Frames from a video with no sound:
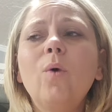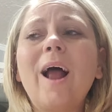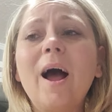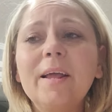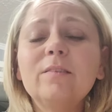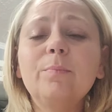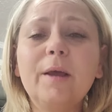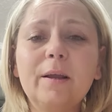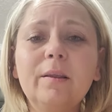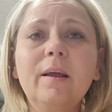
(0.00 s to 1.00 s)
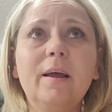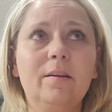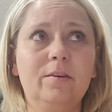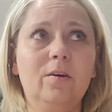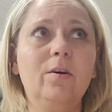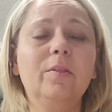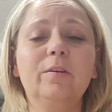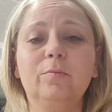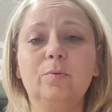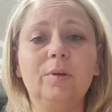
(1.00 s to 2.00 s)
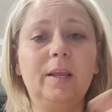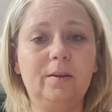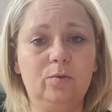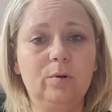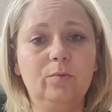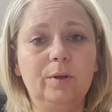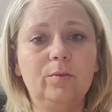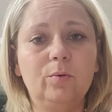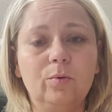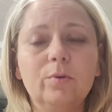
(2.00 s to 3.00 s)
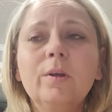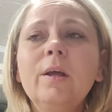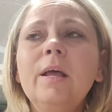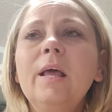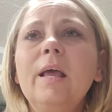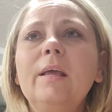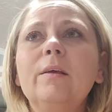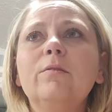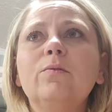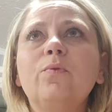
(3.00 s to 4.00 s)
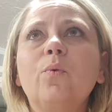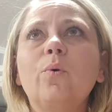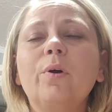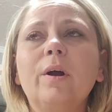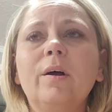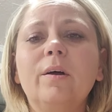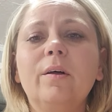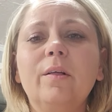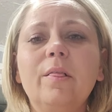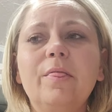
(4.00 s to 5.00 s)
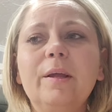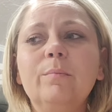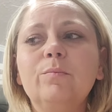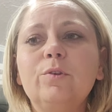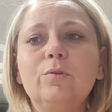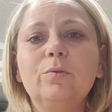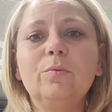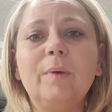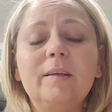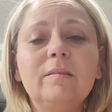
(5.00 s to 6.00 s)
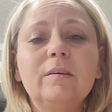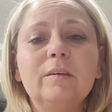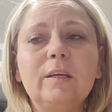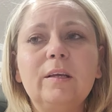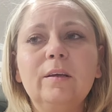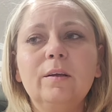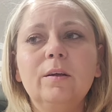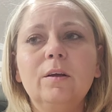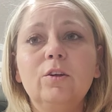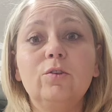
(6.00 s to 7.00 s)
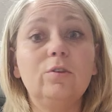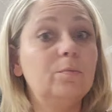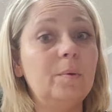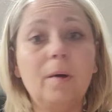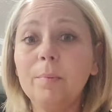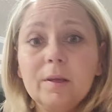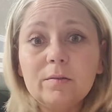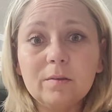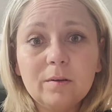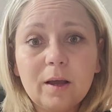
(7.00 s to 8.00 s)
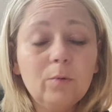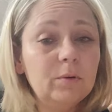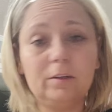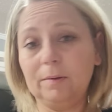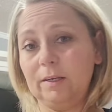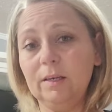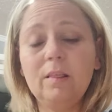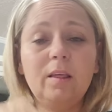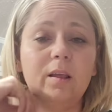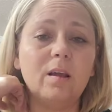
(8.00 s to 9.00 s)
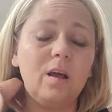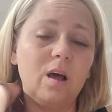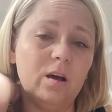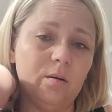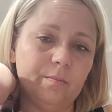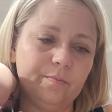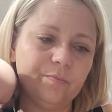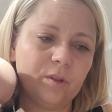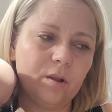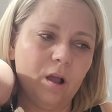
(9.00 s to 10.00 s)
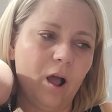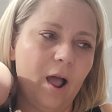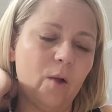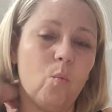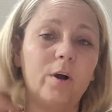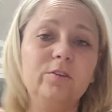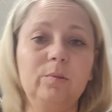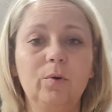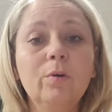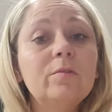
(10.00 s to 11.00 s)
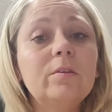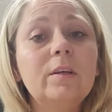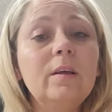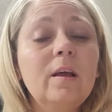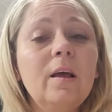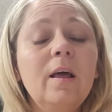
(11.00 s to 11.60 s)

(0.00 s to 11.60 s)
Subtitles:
What I expect at a dog that is between 8 and 12 weeks old is for them to basically just be puppies. I don't really expect anything. I watch them closely.